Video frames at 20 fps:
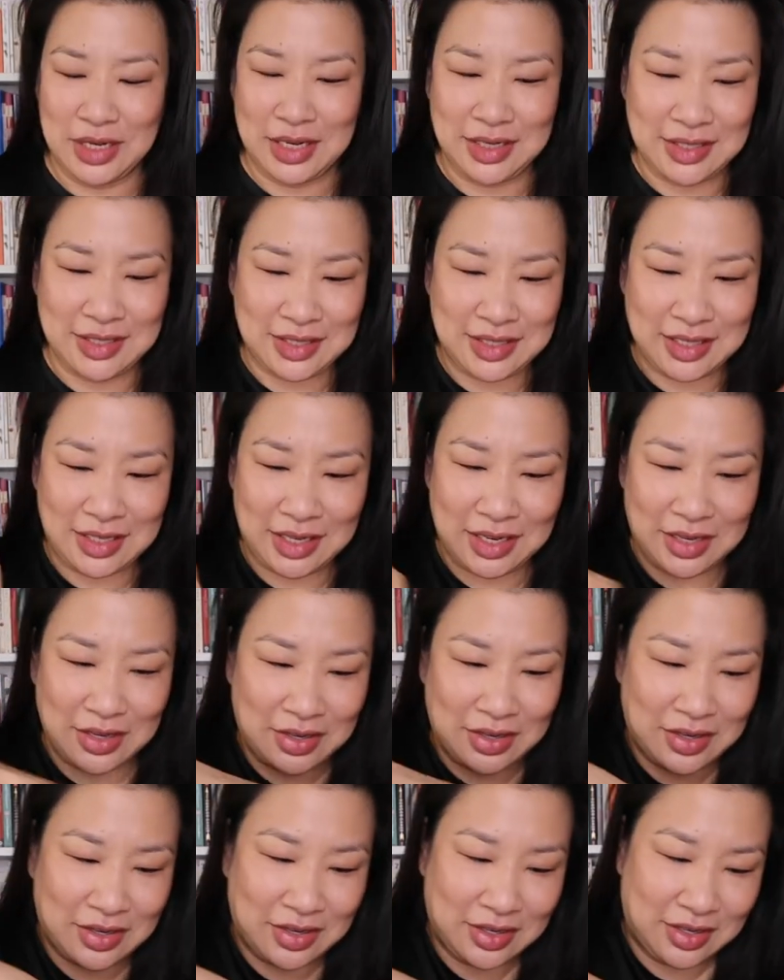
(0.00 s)
else is in
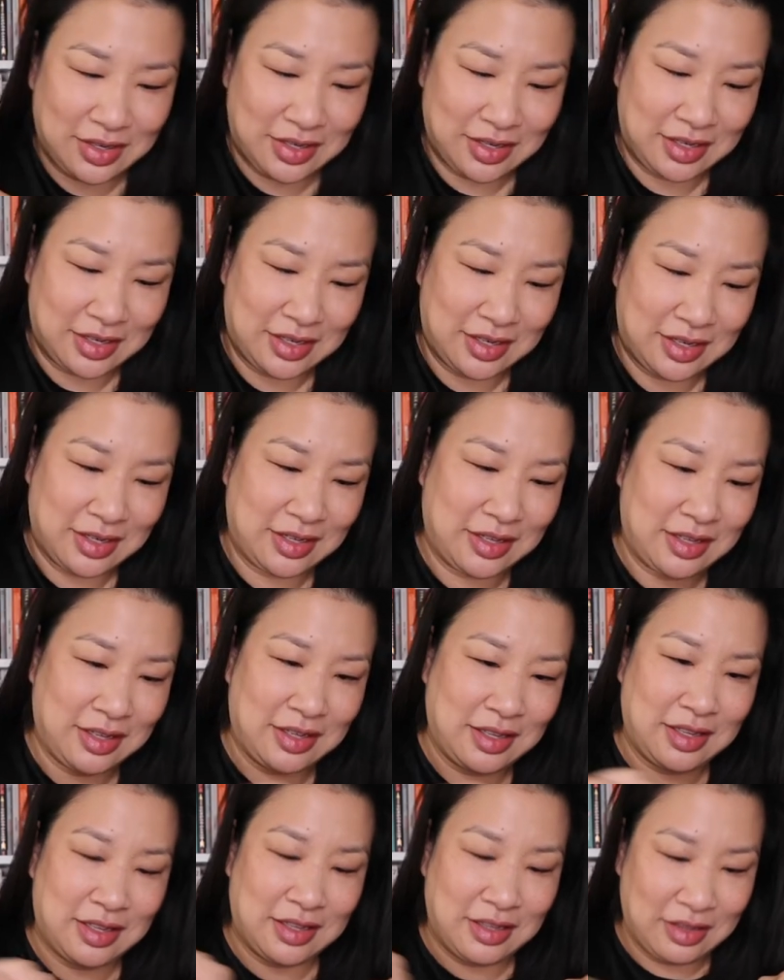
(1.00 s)
here?
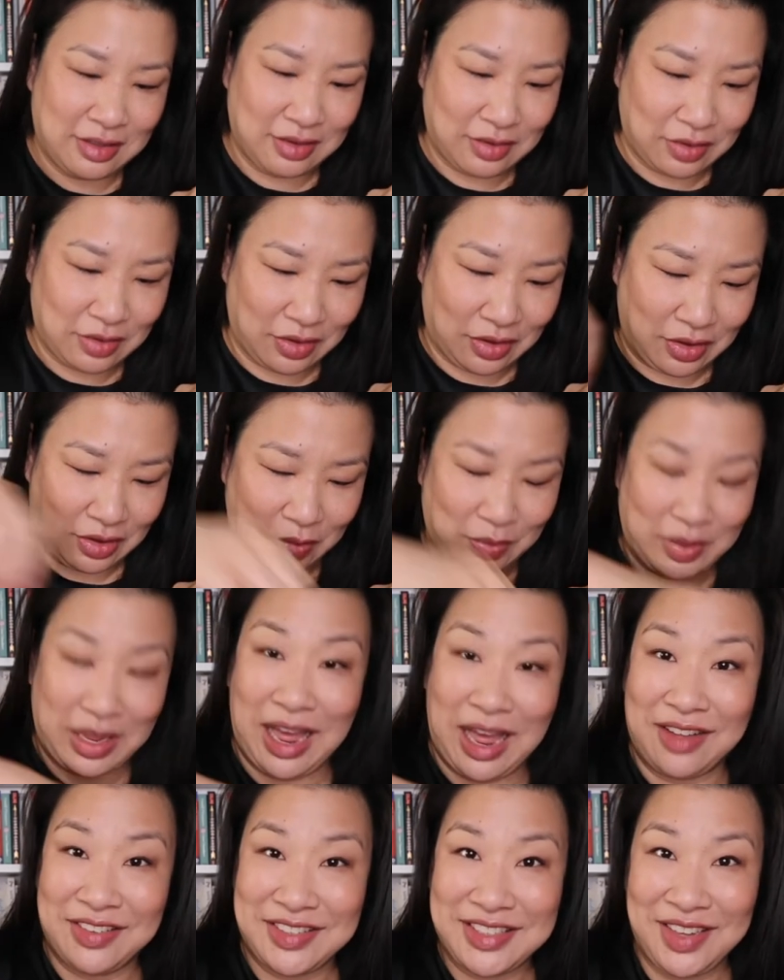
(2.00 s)
Oh, we
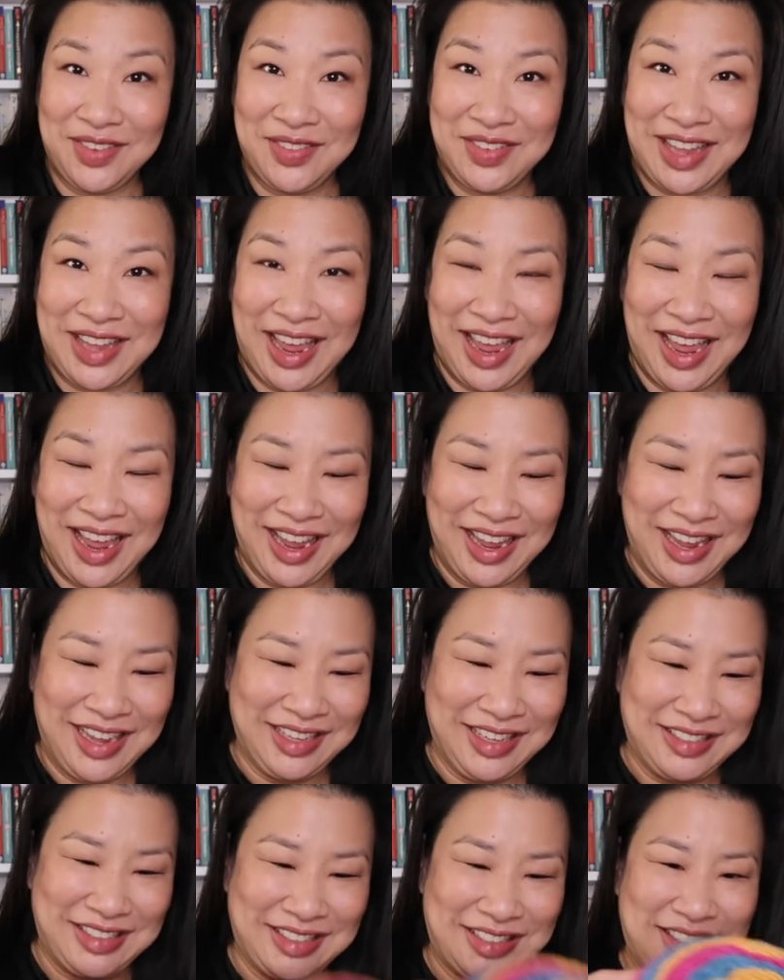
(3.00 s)
have some
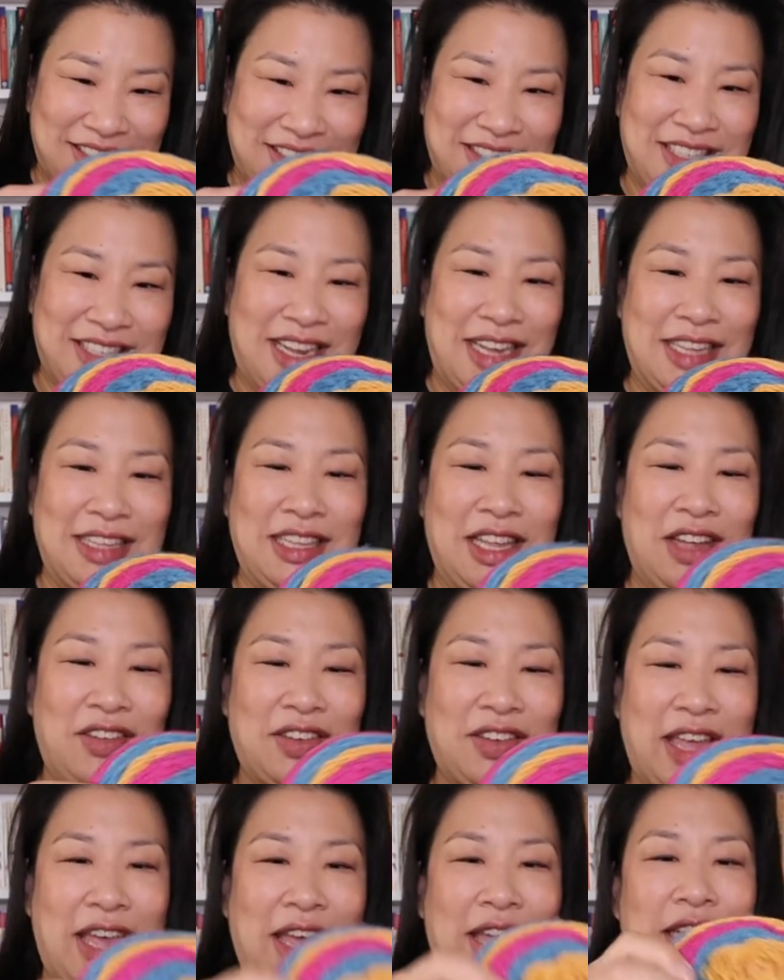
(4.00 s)
cakes. I
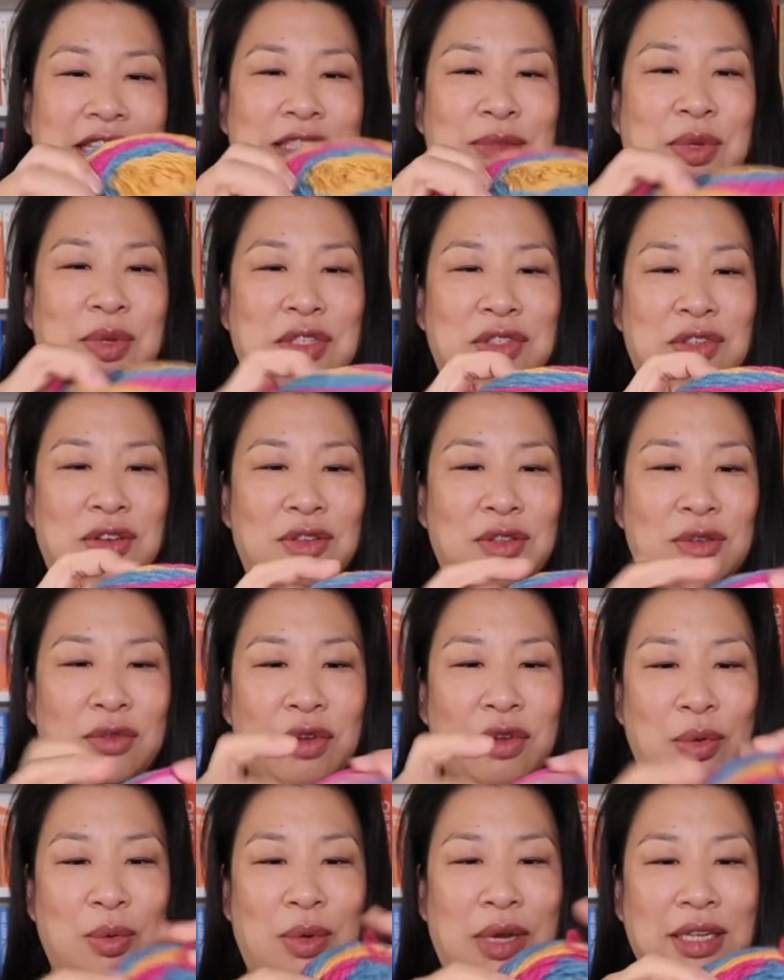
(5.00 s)
love cakes because you don't have to
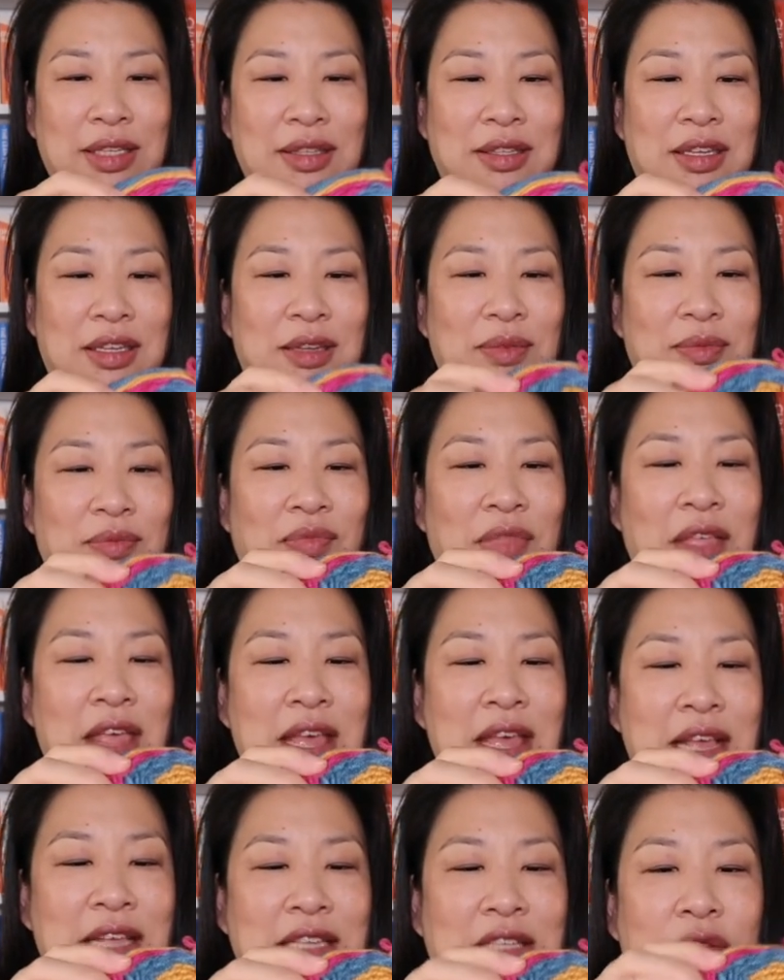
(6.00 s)
rewind them.
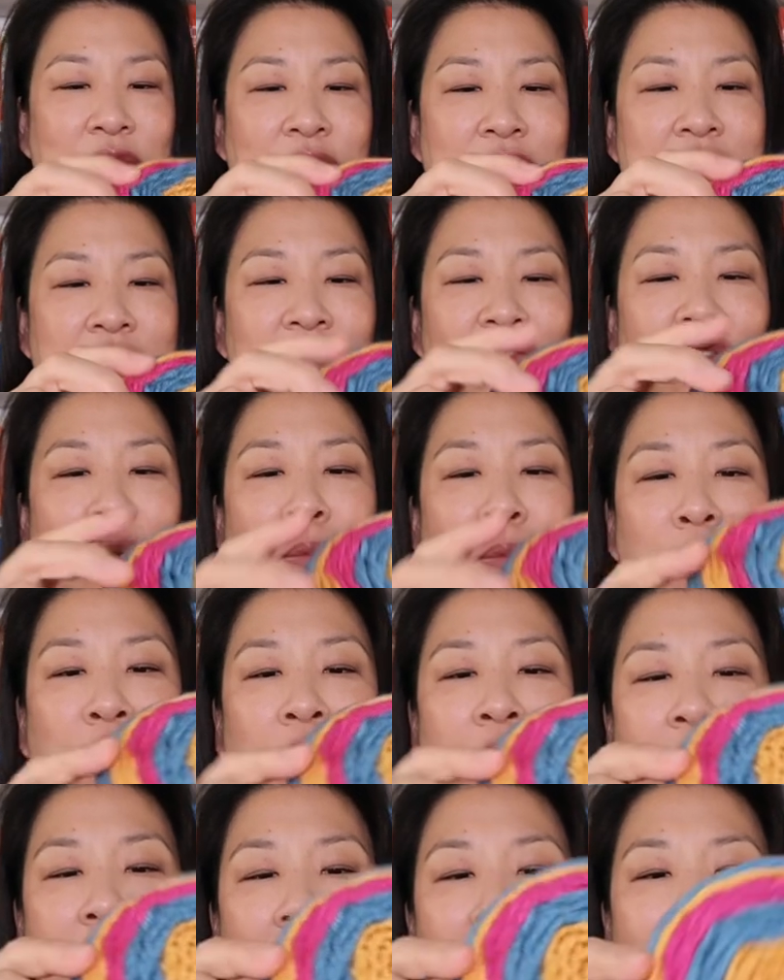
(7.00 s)
So this is from
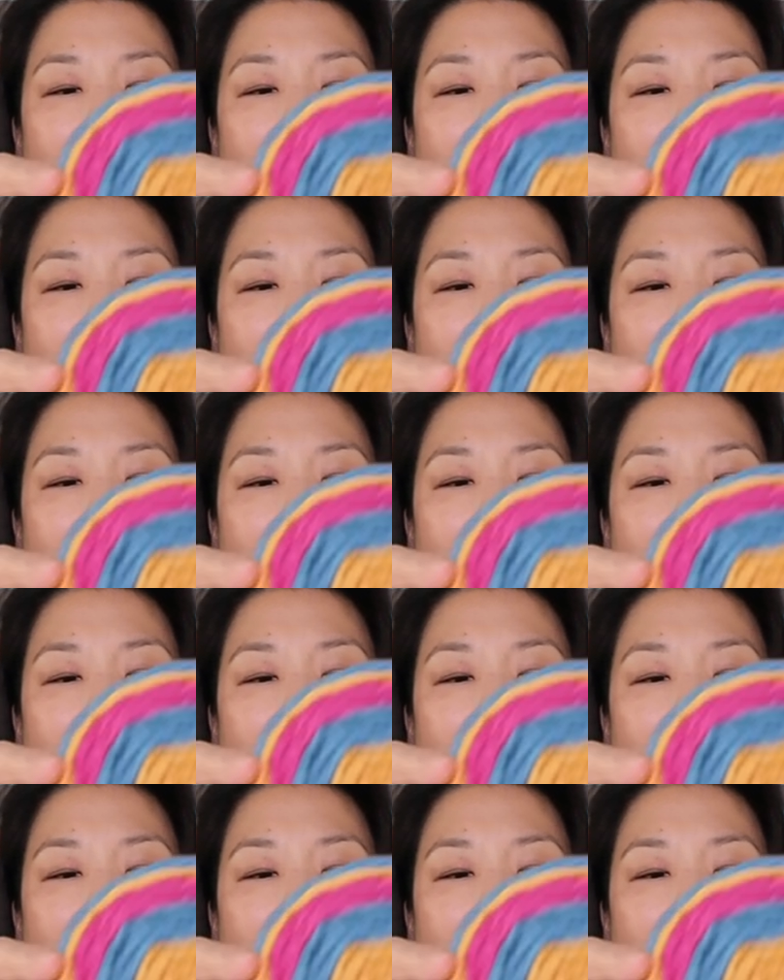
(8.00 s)
Premier